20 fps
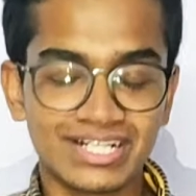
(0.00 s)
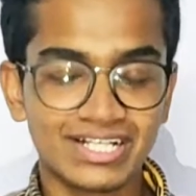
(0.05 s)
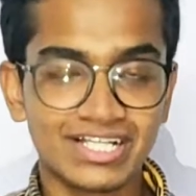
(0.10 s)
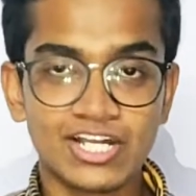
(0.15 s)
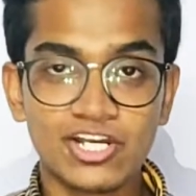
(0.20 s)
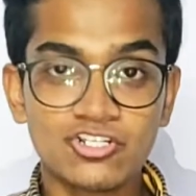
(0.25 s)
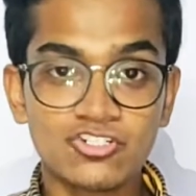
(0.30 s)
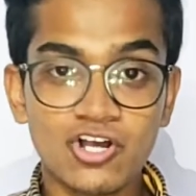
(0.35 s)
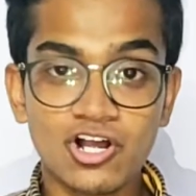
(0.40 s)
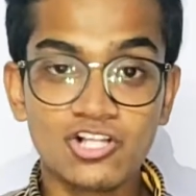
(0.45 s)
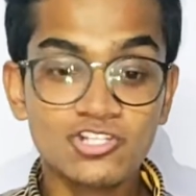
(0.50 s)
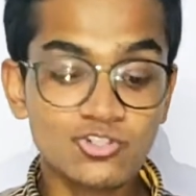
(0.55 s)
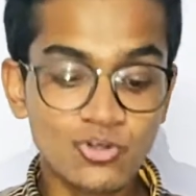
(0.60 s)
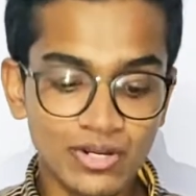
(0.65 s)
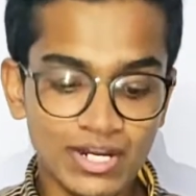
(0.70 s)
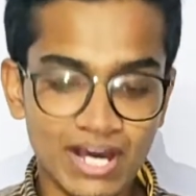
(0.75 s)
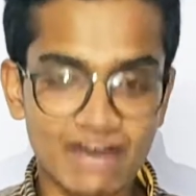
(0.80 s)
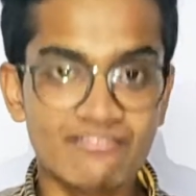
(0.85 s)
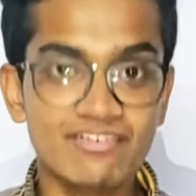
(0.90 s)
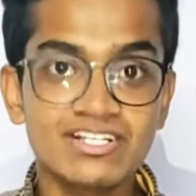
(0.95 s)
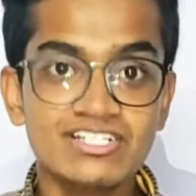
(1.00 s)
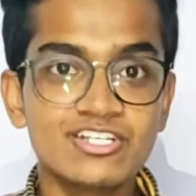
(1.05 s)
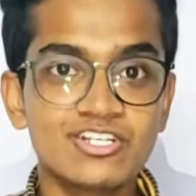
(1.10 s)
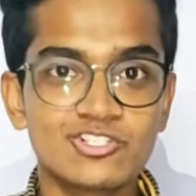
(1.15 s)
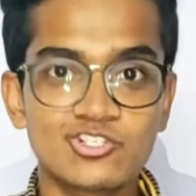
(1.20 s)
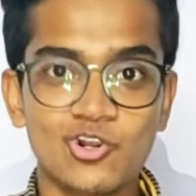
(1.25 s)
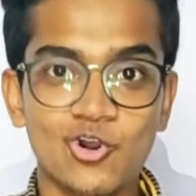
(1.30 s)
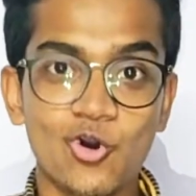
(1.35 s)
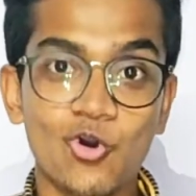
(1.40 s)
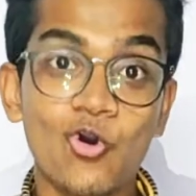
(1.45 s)
There is also an
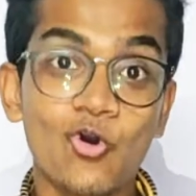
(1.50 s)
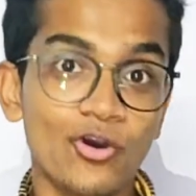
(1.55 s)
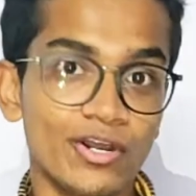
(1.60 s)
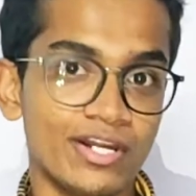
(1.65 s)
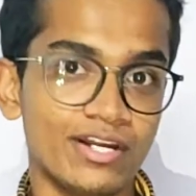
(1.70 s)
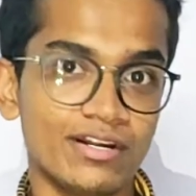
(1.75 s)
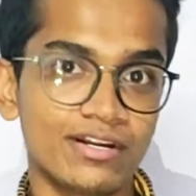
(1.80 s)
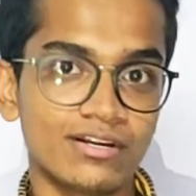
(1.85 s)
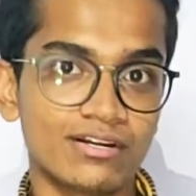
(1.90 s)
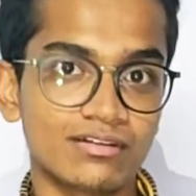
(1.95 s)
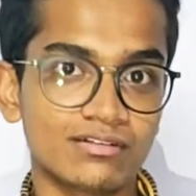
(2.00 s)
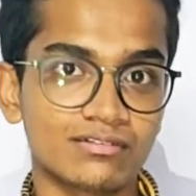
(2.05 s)
Avengers logo in it.